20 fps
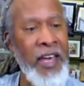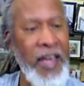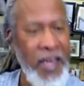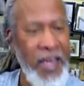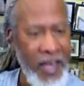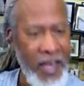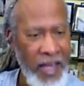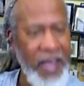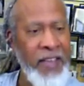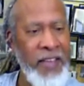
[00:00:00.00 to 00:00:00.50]

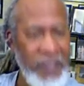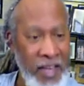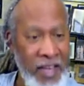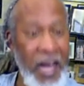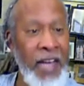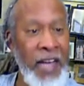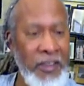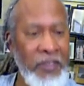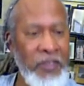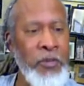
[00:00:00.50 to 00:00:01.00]
has got
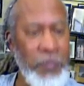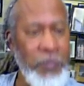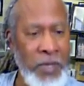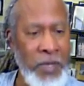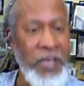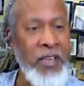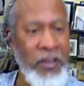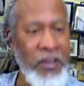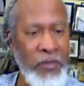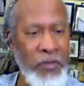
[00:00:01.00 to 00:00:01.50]
to be
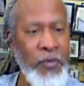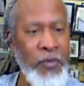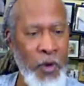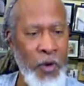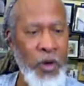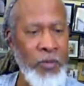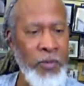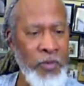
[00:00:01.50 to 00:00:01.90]
conformed to.